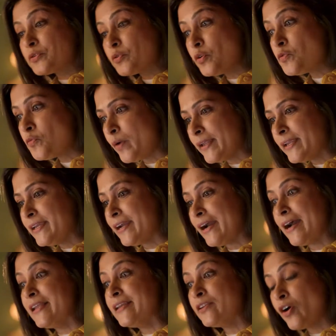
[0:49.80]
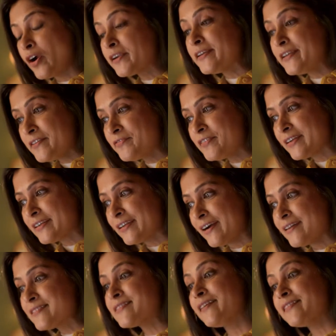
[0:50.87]
Don't worry, I'll not leave the
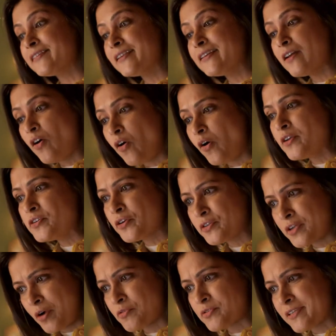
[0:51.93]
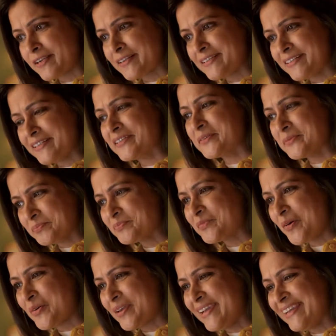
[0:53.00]
class until all your doubts are cleared.
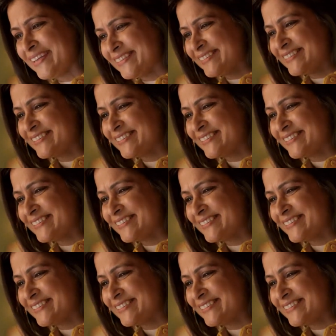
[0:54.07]
Okay?